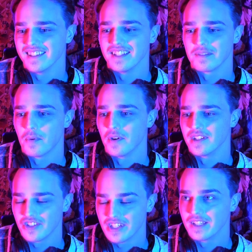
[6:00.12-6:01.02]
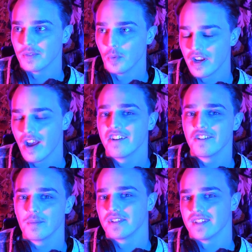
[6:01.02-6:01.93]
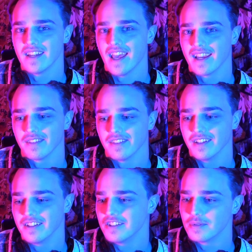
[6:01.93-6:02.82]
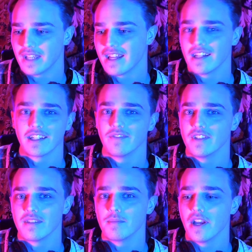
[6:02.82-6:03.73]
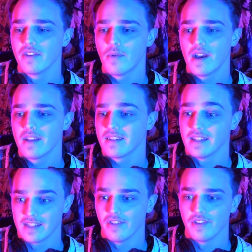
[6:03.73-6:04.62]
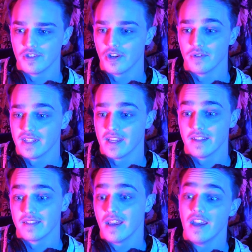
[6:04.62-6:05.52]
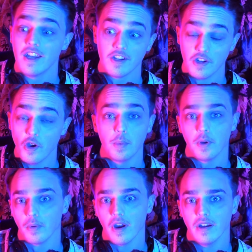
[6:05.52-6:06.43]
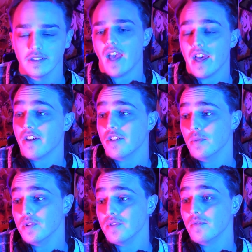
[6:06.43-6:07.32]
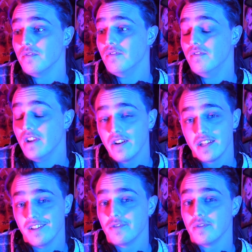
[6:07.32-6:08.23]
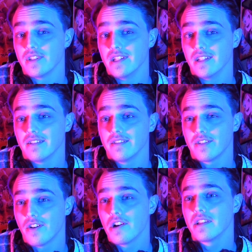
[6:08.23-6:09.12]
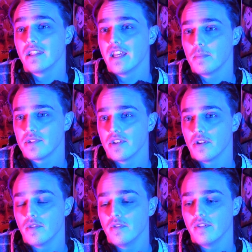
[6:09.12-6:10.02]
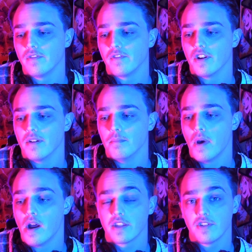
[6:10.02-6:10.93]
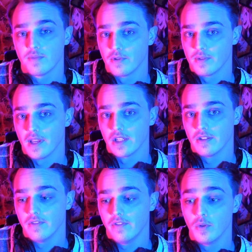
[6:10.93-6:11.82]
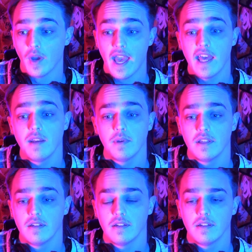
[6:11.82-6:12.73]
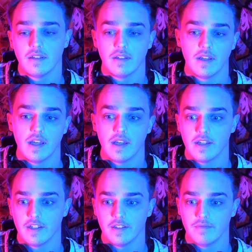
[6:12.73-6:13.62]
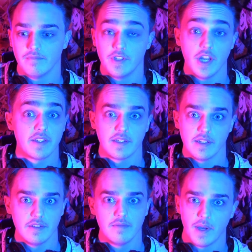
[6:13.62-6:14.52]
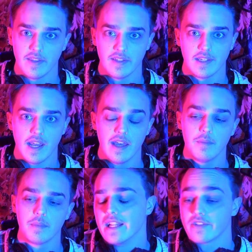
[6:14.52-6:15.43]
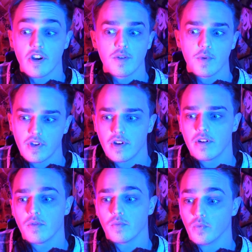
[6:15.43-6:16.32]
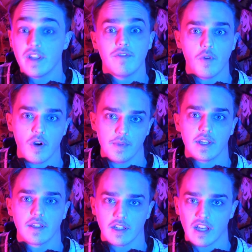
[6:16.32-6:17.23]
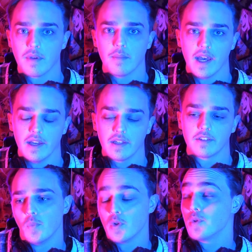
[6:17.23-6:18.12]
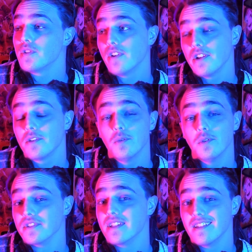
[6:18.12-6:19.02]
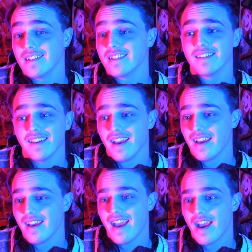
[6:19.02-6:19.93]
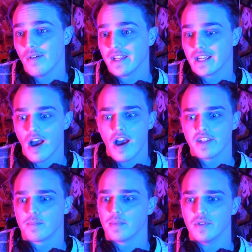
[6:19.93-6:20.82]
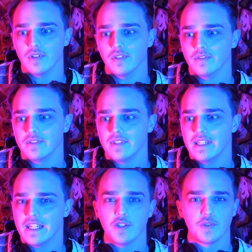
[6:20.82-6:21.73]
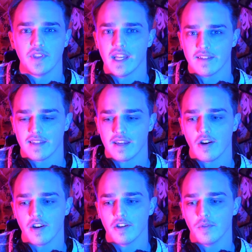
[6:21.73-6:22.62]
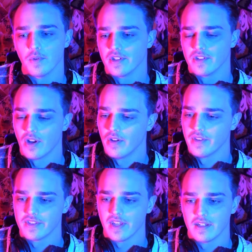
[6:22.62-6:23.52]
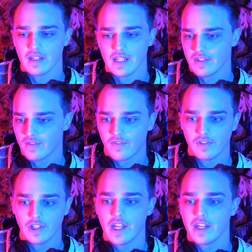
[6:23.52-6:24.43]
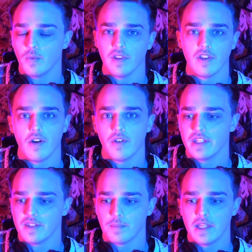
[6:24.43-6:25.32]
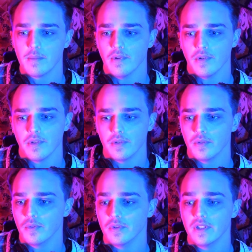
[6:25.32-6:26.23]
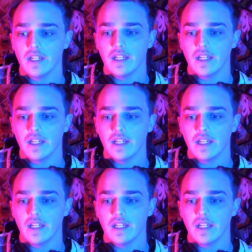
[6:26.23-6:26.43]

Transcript: at this point. She is 100% Agatha. You cannot convince me otherwise until the show says, nope, you're wrong. I thought it was very interesting starting the episode from Monica's perspective, who had been uh, dusted by the snap. It started with her reforming and coming back, which was very cool, seeing how like a hospital deals with that scenario where just all of a sudden it's flooded with all these people who